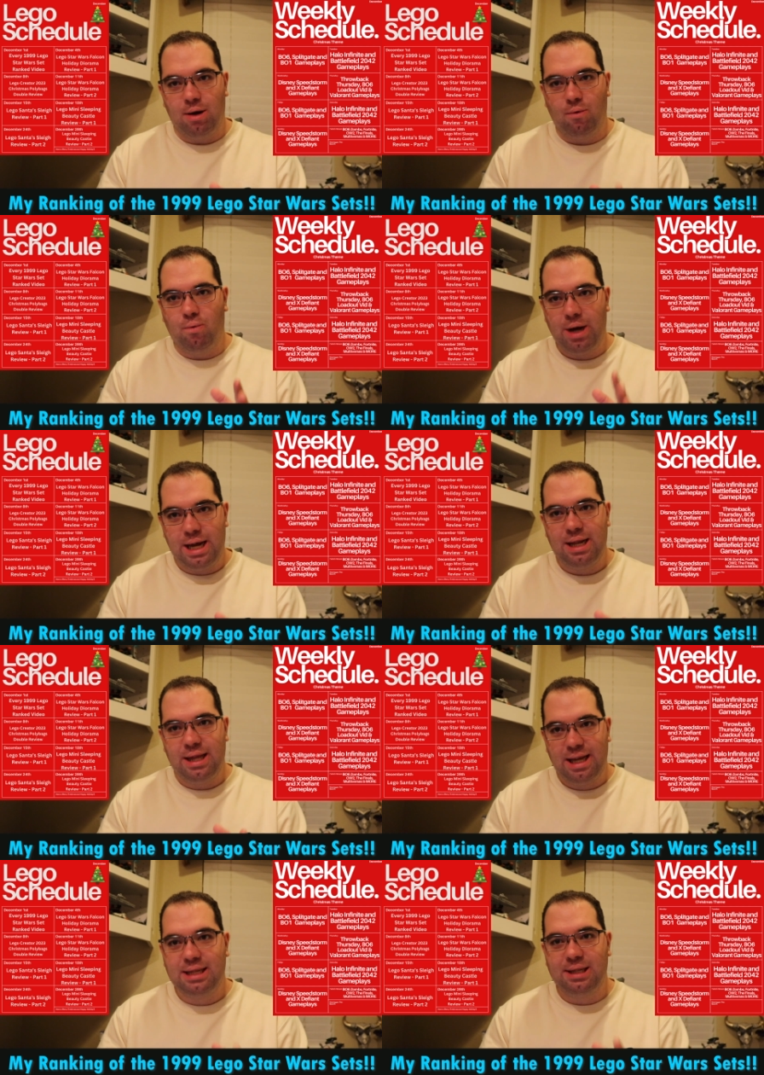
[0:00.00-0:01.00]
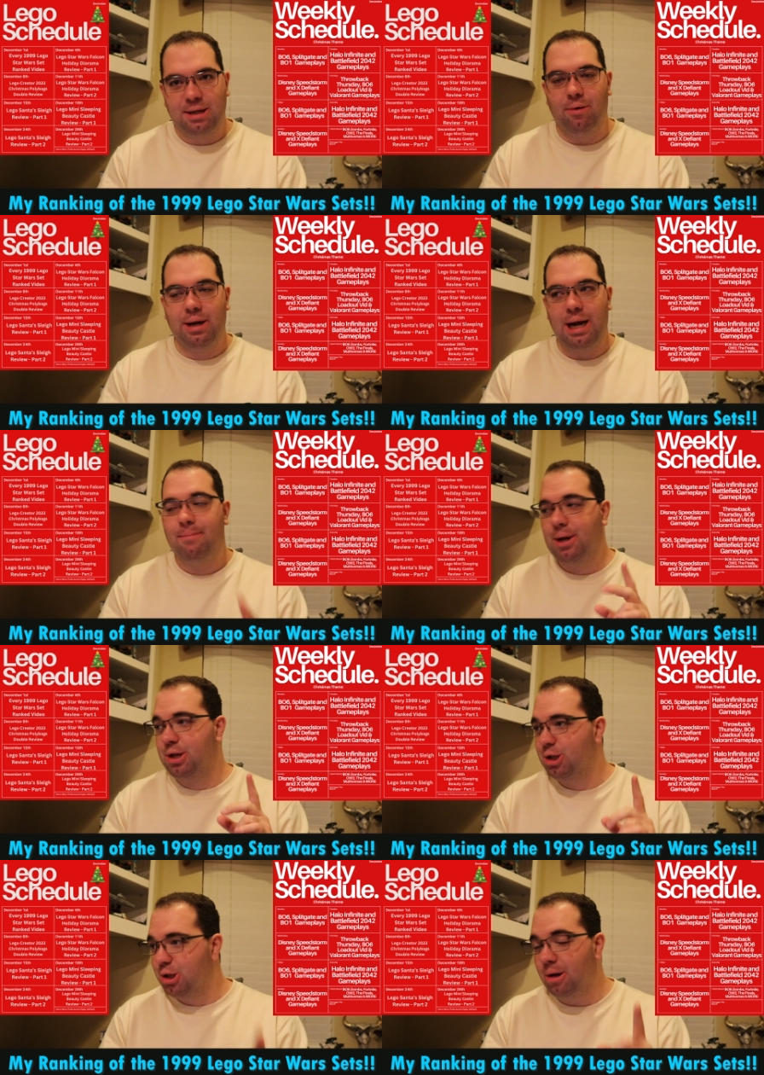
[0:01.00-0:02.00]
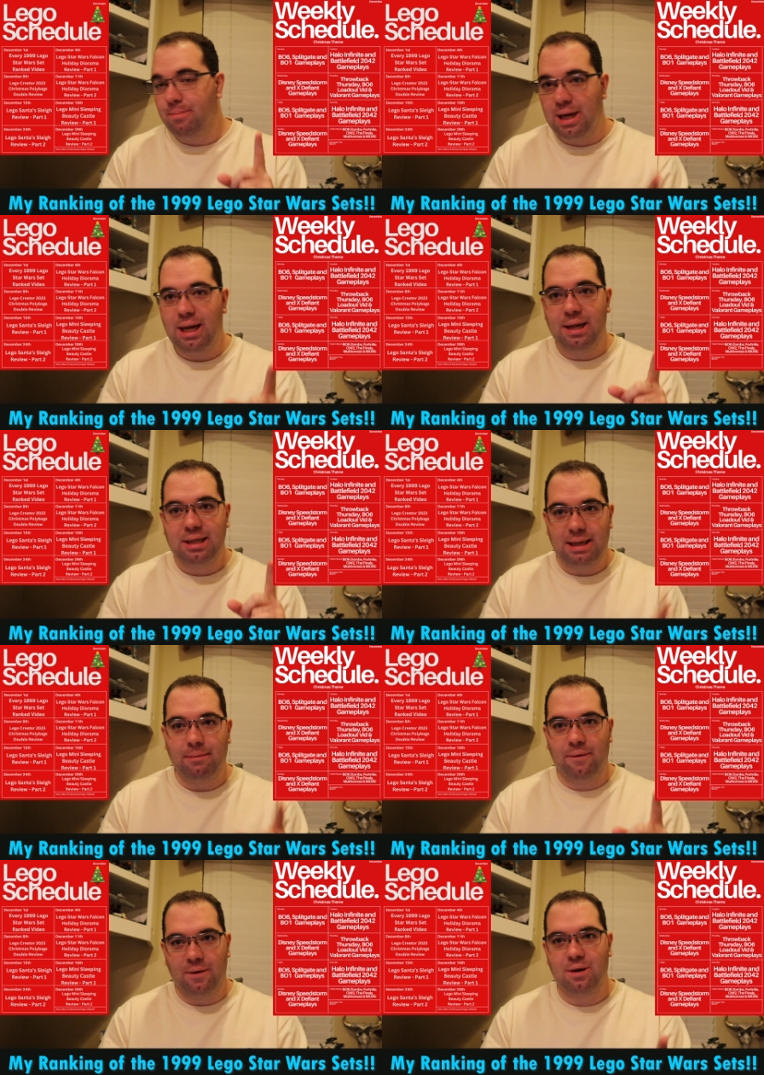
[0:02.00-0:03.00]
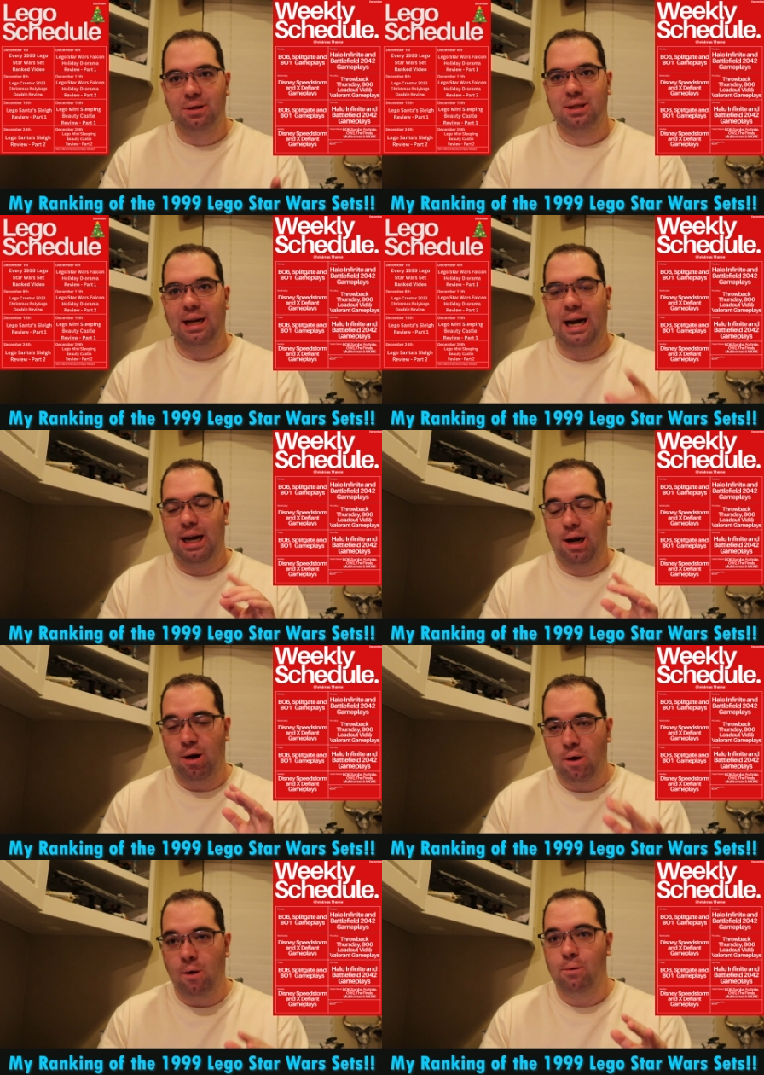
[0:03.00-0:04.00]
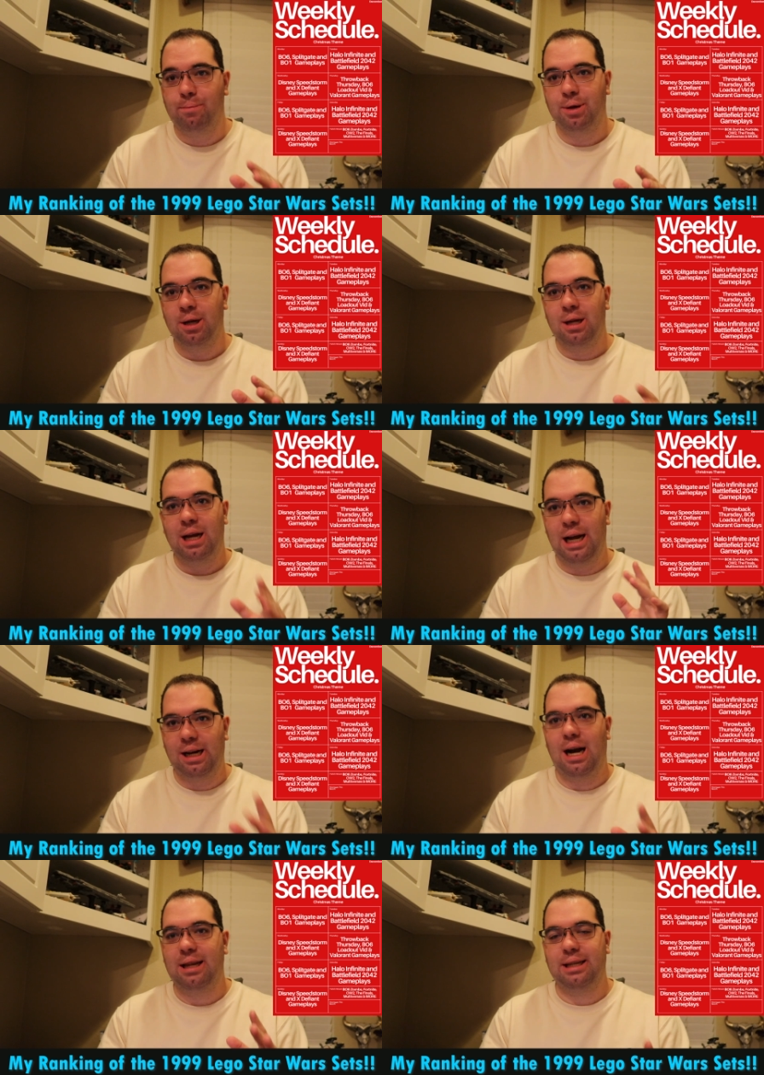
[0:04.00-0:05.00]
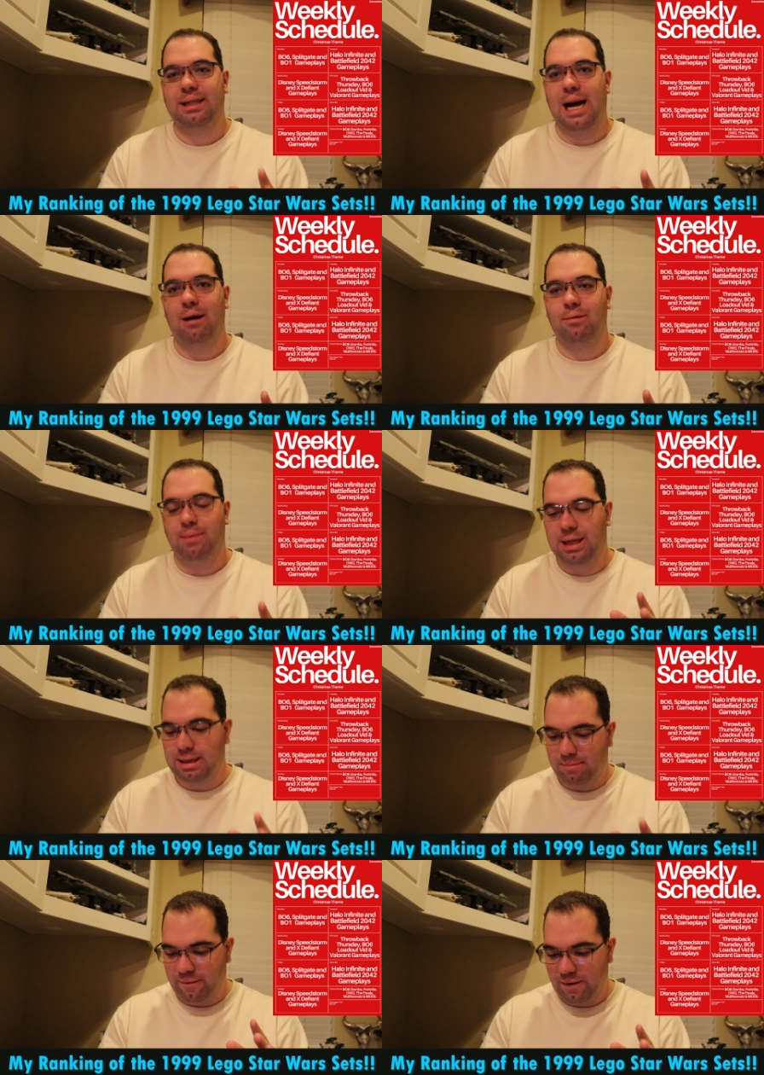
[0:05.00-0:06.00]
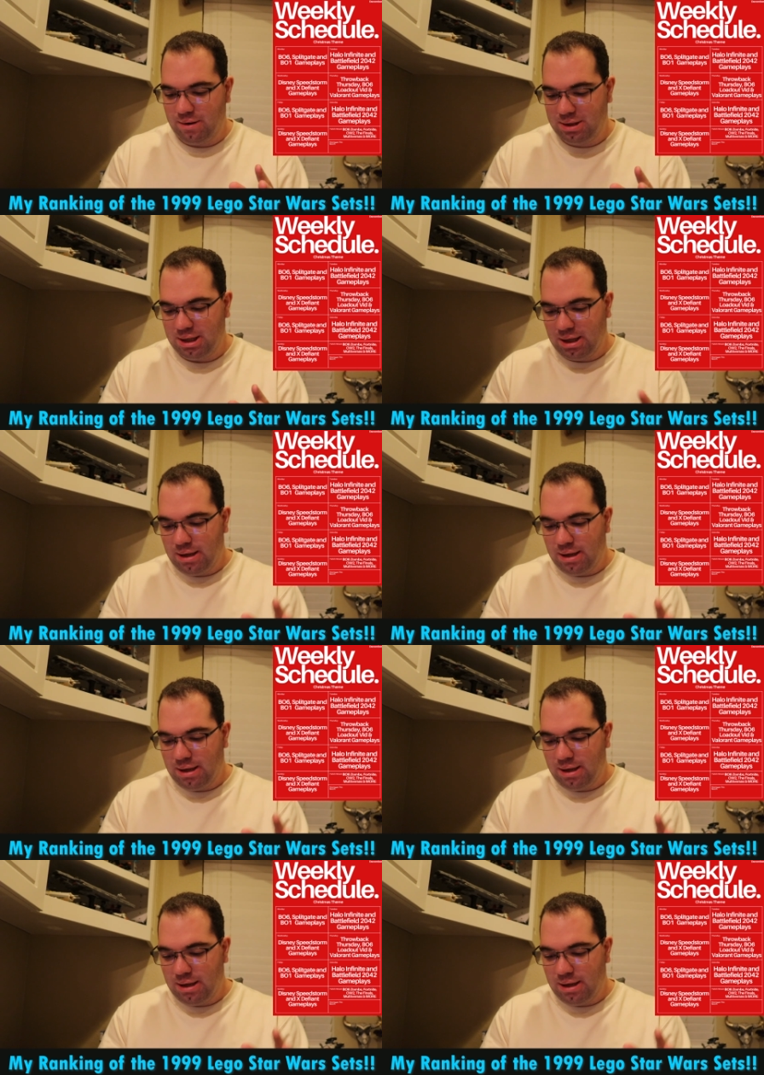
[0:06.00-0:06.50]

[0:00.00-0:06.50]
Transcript: When this is going up, it should be December 1st. I hope I got this out by December 1st.